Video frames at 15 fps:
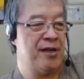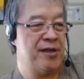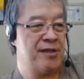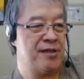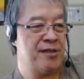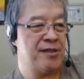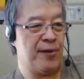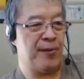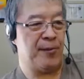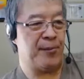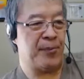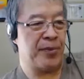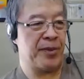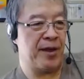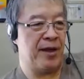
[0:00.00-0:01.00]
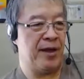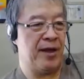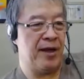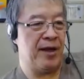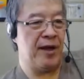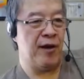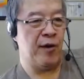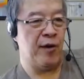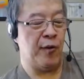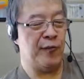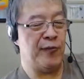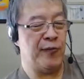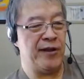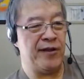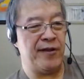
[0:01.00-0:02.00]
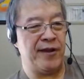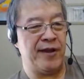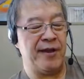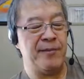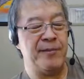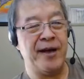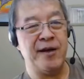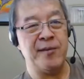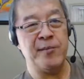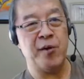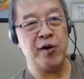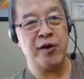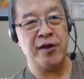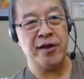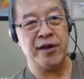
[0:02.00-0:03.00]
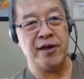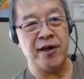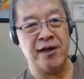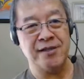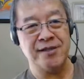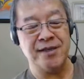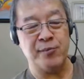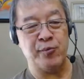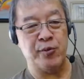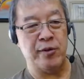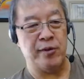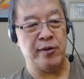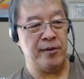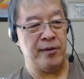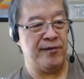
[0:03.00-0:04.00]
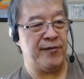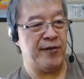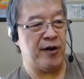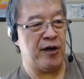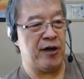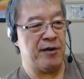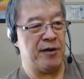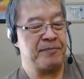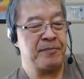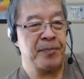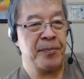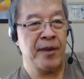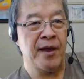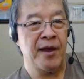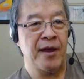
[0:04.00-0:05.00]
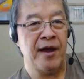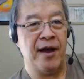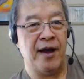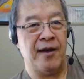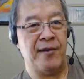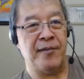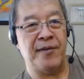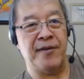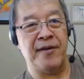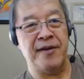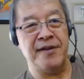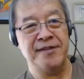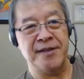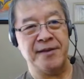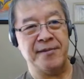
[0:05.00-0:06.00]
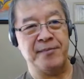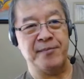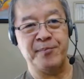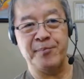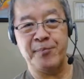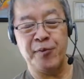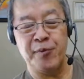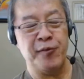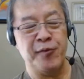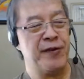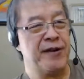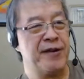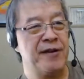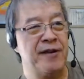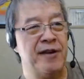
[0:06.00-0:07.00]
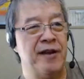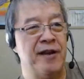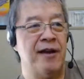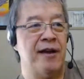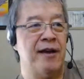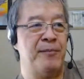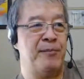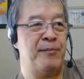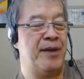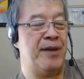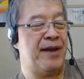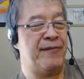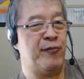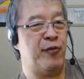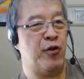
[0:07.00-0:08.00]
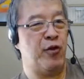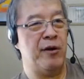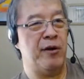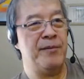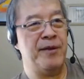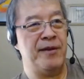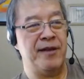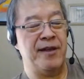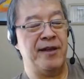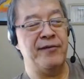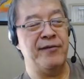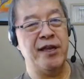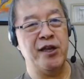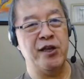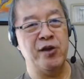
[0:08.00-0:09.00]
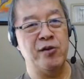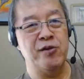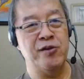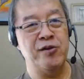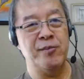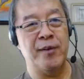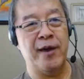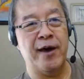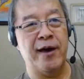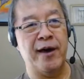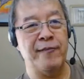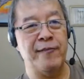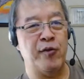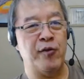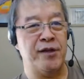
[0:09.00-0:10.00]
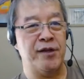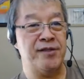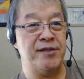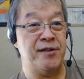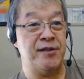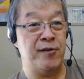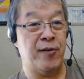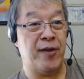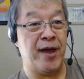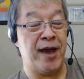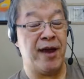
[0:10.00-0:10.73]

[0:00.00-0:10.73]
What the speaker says: So hopefully the inbound marketing concept will live on. It's a perfect platform, and even in YouTube Live for us to do that,